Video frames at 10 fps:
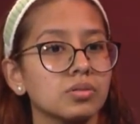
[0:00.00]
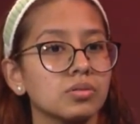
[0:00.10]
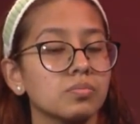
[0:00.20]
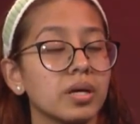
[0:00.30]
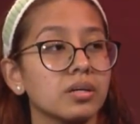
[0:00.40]

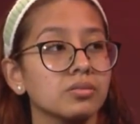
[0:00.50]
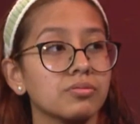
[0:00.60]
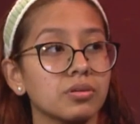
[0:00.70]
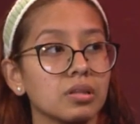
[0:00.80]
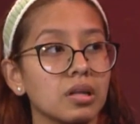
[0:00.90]
to make us
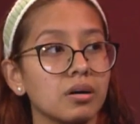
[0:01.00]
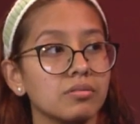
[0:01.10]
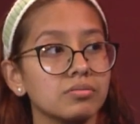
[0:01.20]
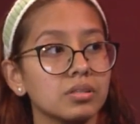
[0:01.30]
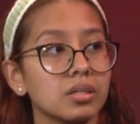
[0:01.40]
feel
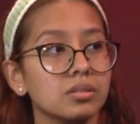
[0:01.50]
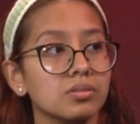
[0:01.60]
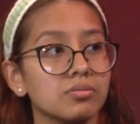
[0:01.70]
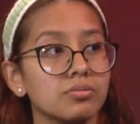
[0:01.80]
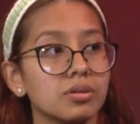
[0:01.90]
loved and
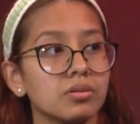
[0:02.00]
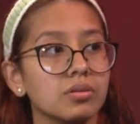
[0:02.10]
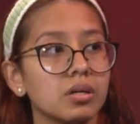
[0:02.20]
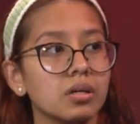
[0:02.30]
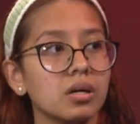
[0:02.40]
to
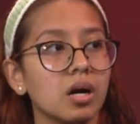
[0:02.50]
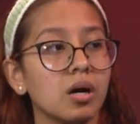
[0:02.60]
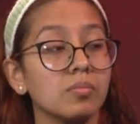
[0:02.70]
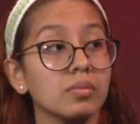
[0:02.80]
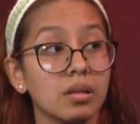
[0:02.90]
feel
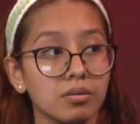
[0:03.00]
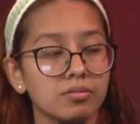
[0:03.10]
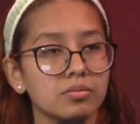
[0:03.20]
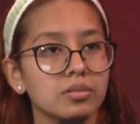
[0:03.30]
um, loved.